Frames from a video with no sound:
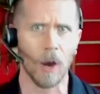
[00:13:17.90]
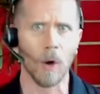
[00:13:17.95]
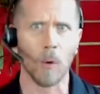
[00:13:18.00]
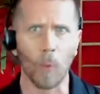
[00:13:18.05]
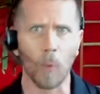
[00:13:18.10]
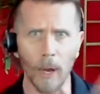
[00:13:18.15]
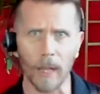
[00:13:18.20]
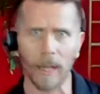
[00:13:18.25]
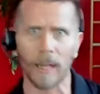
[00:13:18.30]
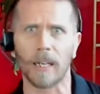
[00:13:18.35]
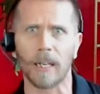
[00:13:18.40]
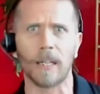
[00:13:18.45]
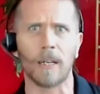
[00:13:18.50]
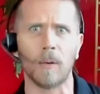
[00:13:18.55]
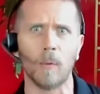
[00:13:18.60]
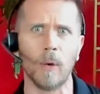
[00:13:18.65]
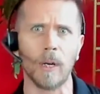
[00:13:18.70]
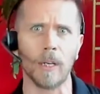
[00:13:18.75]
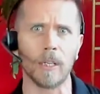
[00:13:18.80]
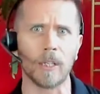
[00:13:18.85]
when
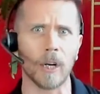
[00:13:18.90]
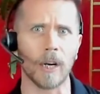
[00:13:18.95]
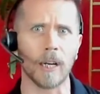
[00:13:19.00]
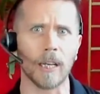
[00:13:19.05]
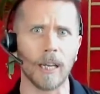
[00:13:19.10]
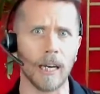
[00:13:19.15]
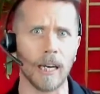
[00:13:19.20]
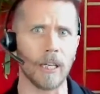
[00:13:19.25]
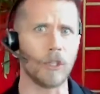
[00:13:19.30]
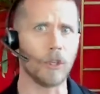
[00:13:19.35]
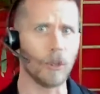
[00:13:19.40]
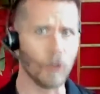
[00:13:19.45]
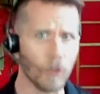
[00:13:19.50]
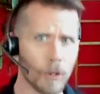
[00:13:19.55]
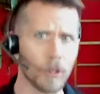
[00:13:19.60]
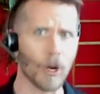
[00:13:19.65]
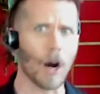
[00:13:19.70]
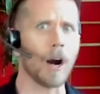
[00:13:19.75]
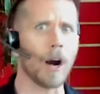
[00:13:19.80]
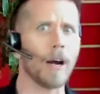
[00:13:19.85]
it started getting too
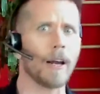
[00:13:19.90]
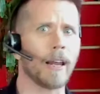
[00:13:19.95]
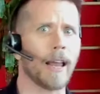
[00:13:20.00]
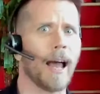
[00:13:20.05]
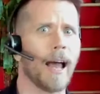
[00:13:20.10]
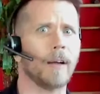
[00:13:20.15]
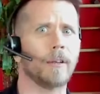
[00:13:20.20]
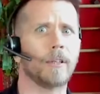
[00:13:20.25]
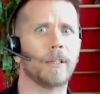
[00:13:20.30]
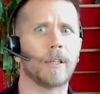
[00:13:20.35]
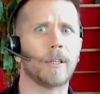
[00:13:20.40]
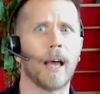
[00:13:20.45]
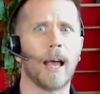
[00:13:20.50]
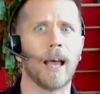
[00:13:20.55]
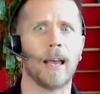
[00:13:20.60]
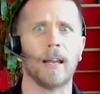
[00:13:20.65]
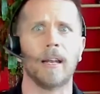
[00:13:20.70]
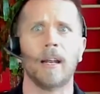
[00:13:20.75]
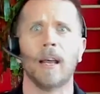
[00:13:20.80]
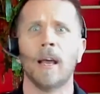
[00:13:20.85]
dark
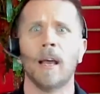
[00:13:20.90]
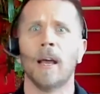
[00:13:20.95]
outside